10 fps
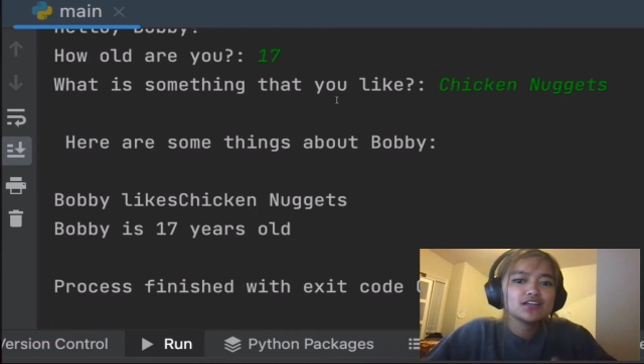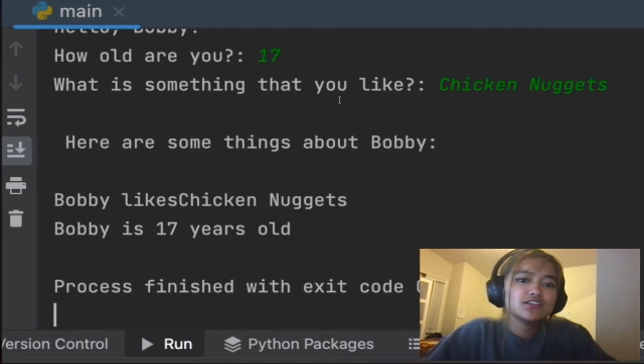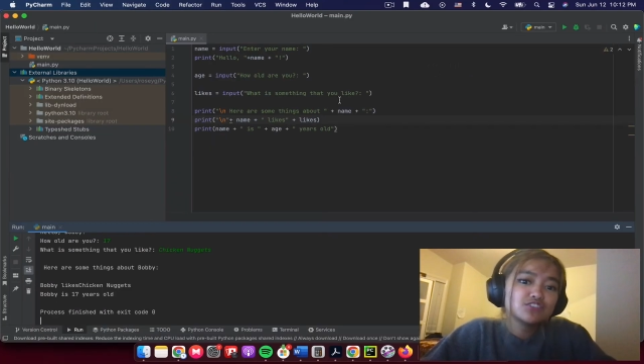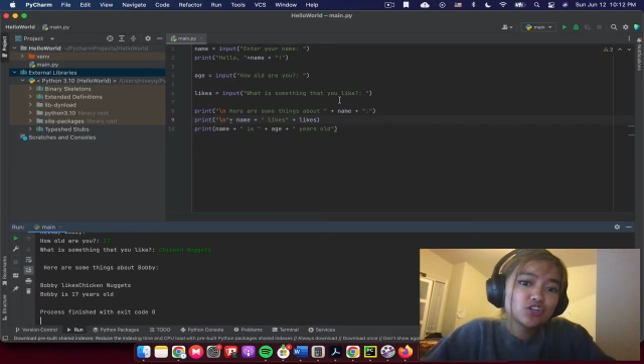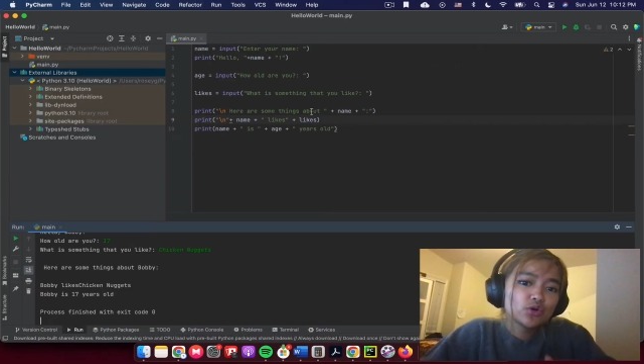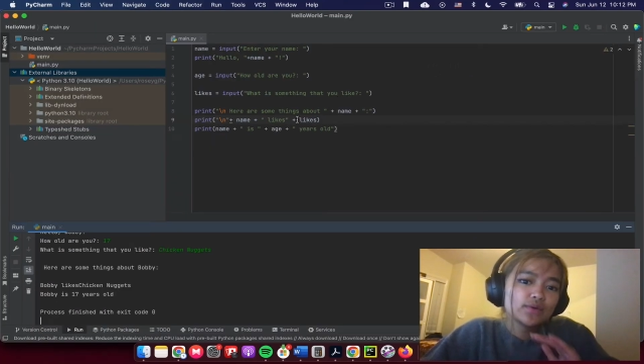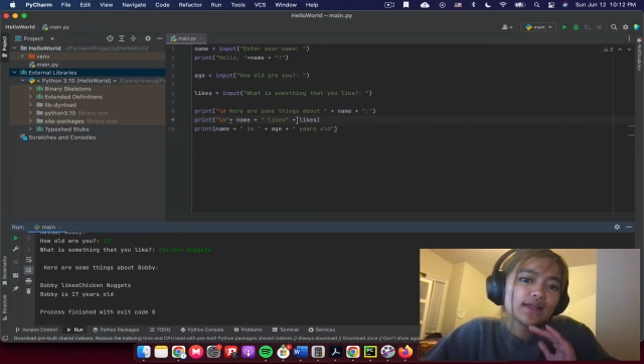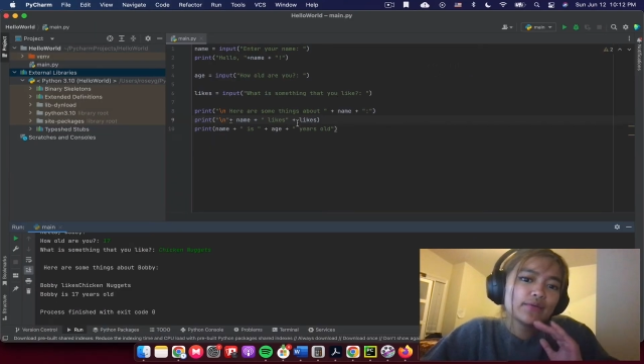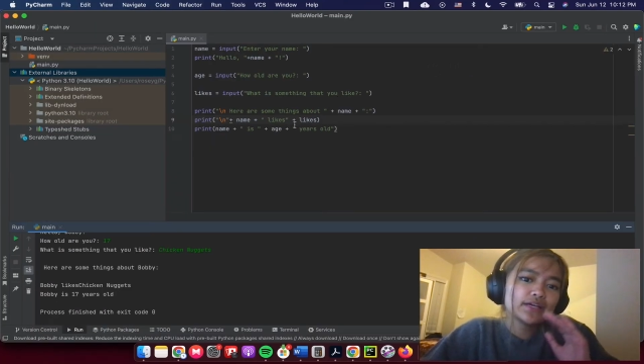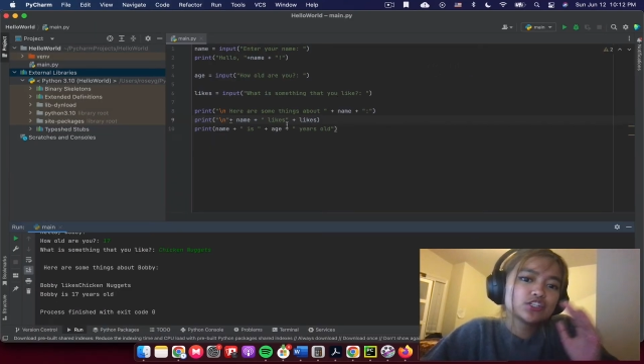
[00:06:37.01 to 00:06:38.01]
So
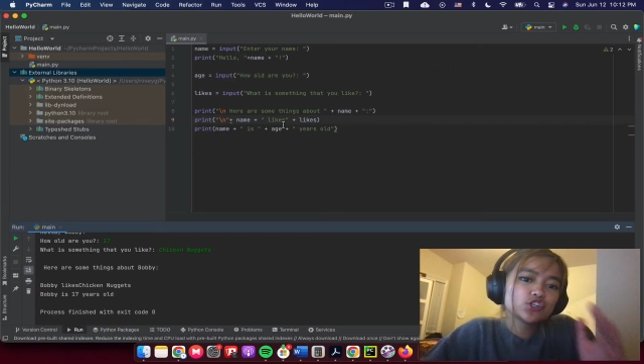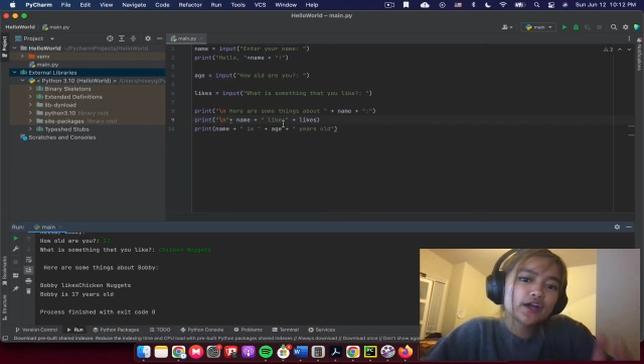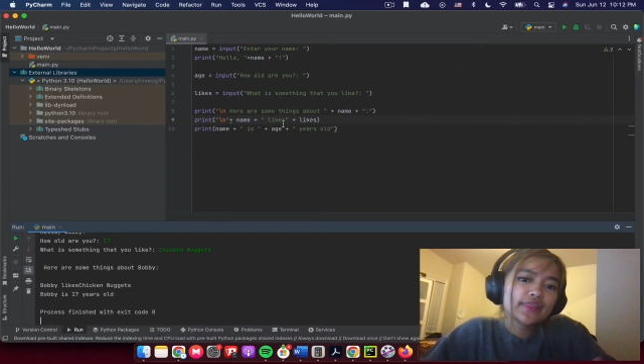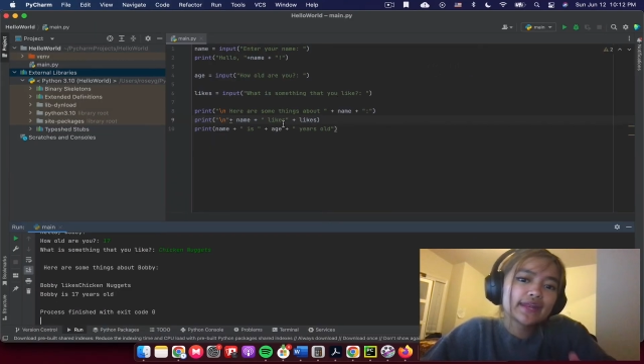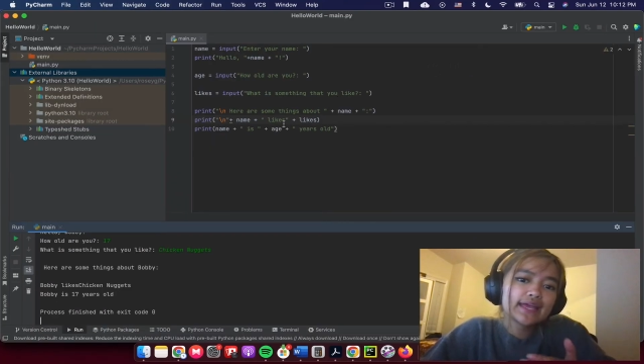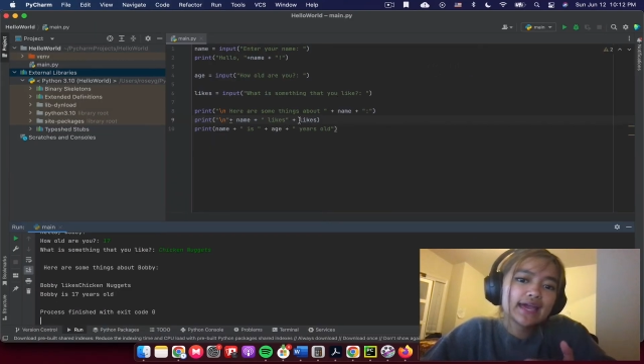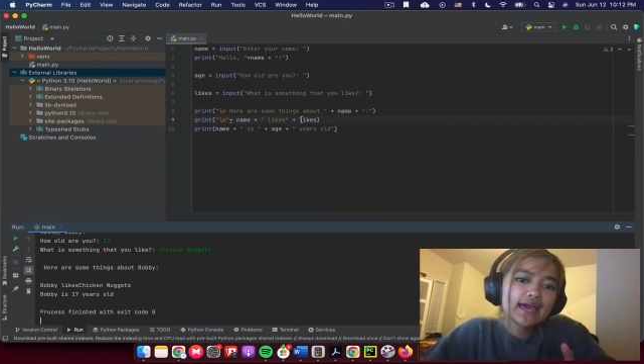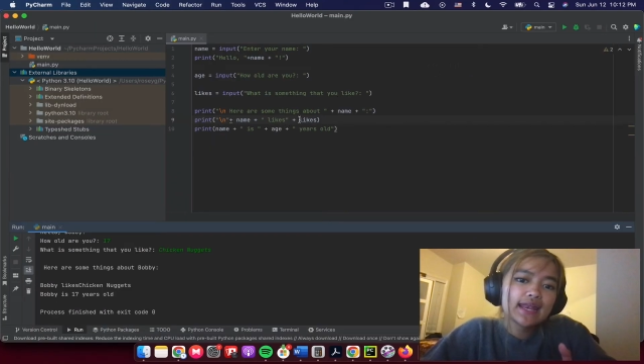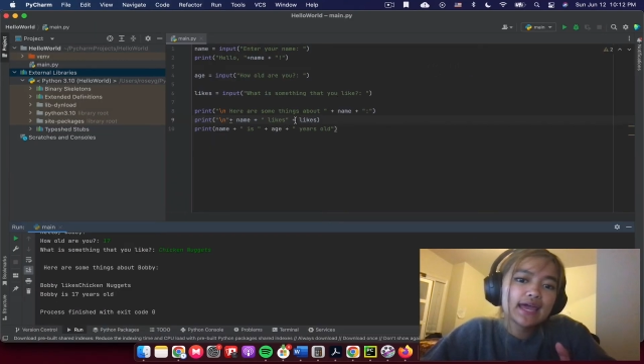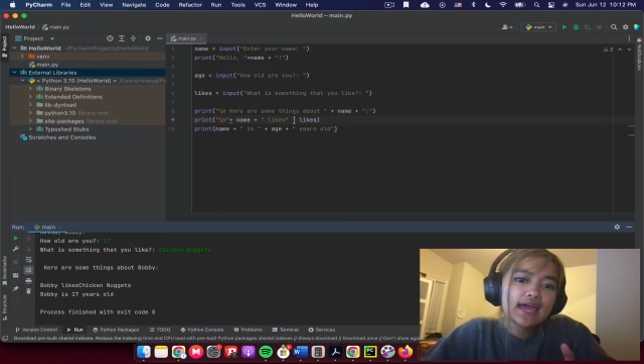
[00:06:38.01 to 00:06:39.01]
now we can try that
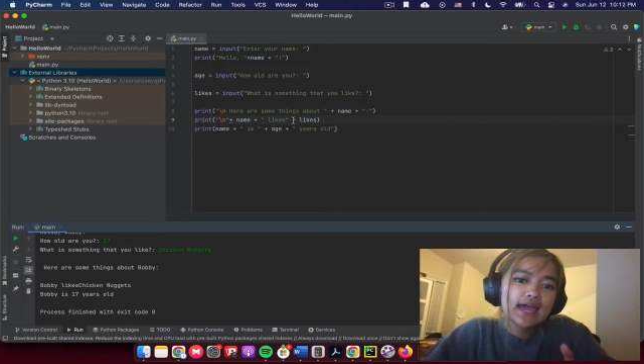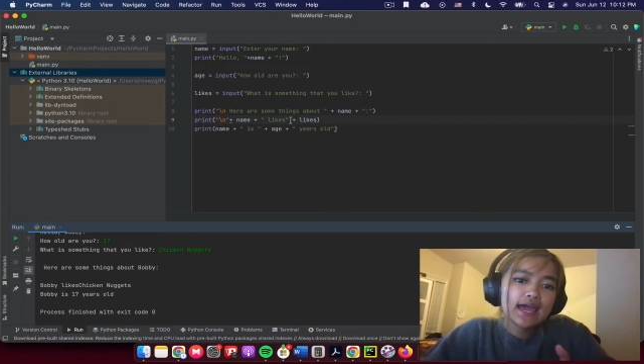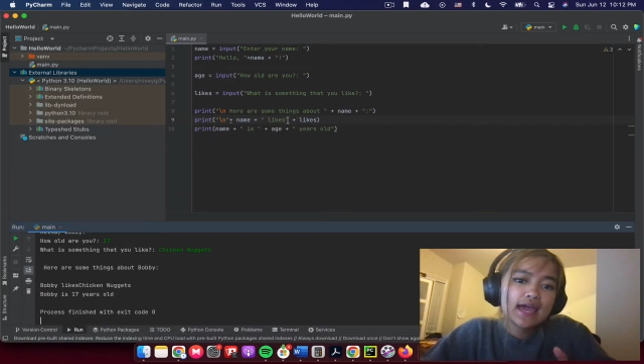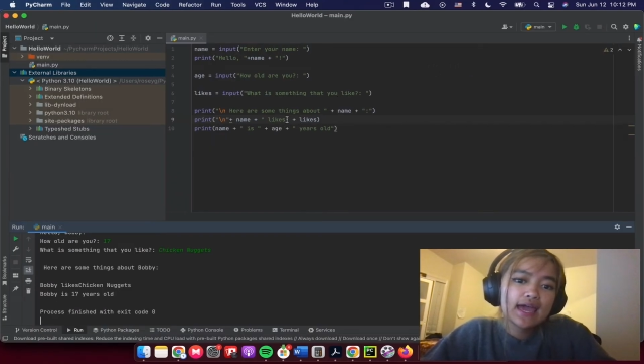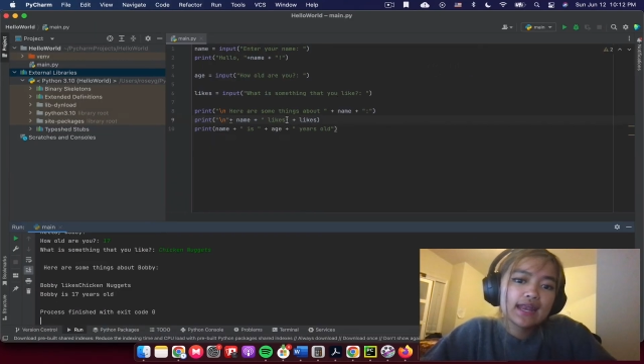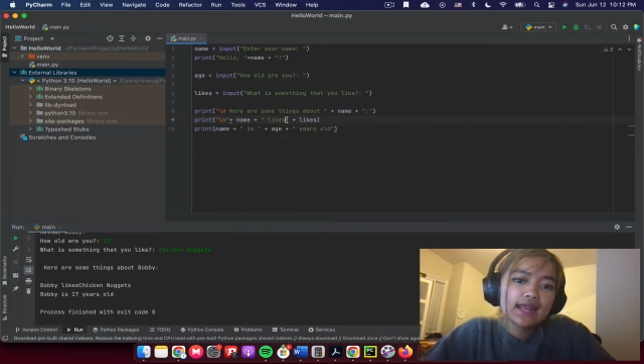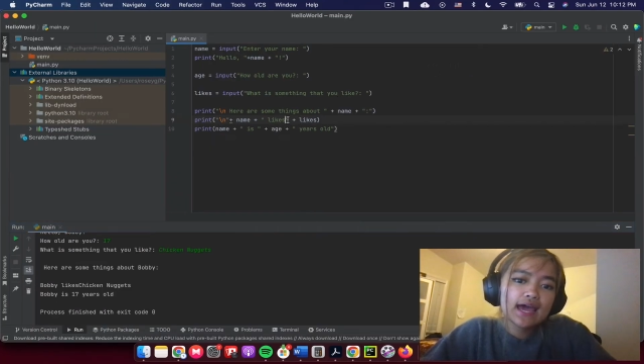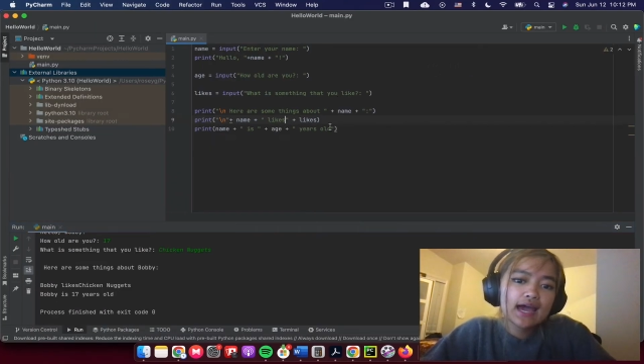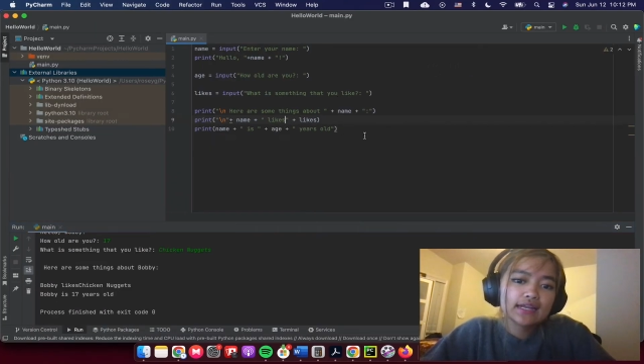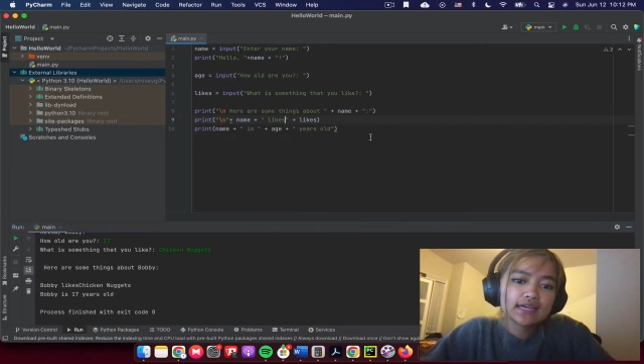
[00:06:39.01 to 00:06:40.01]
again and
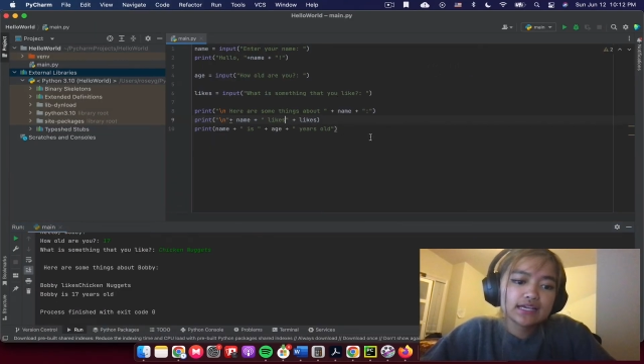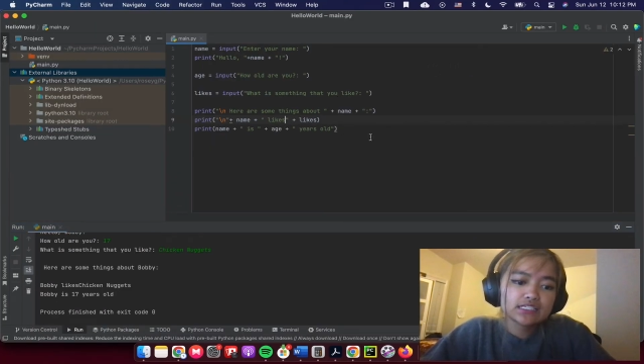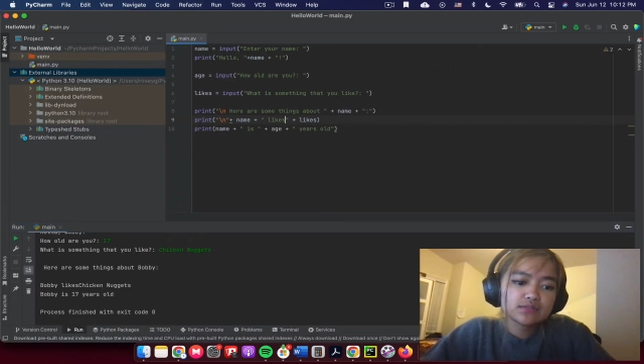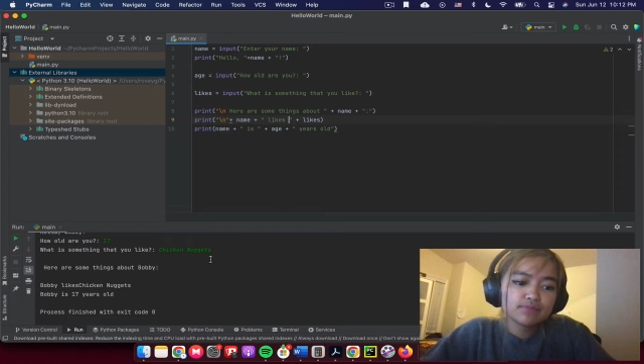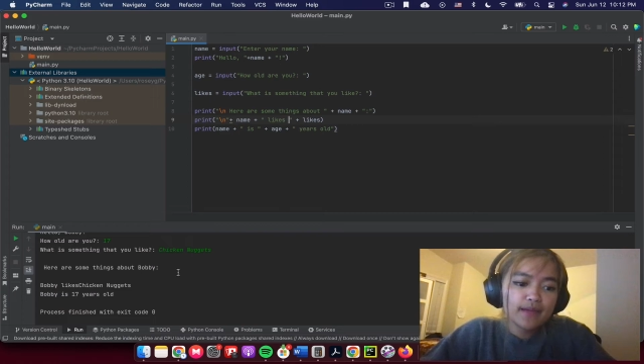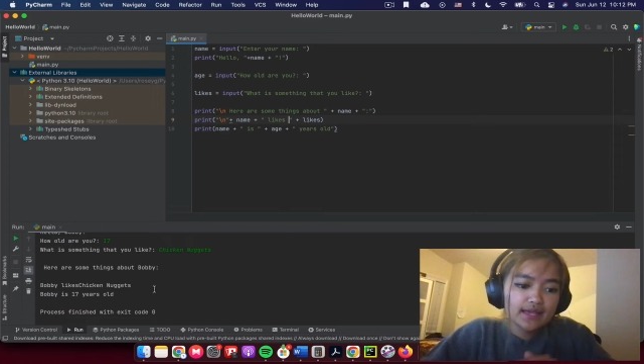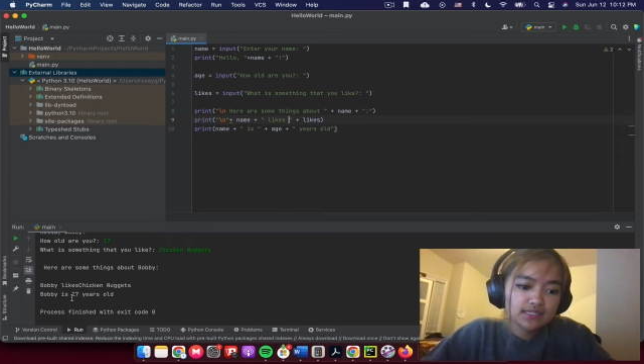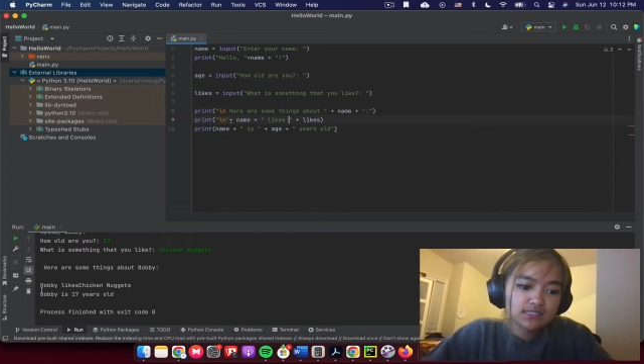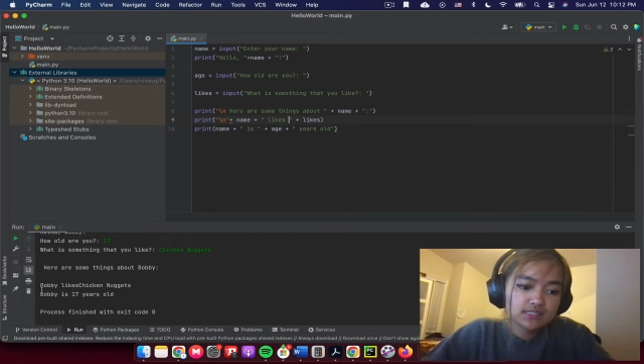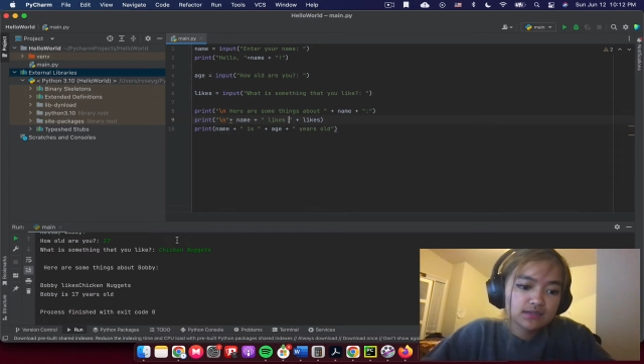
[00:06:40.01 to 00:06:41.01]
add a
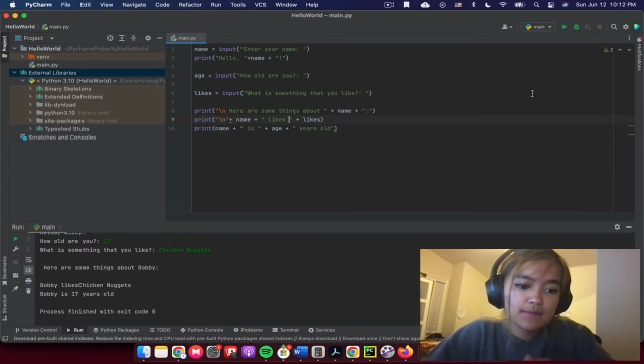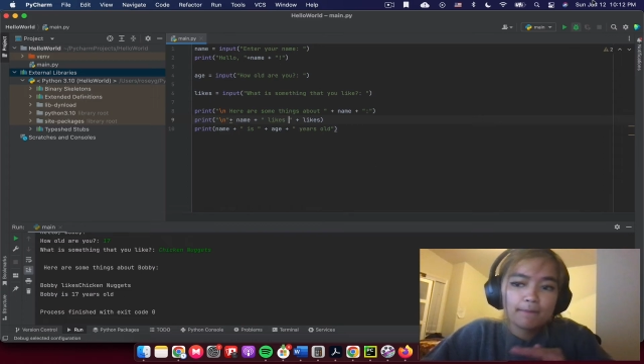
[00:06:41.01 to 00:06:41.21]
space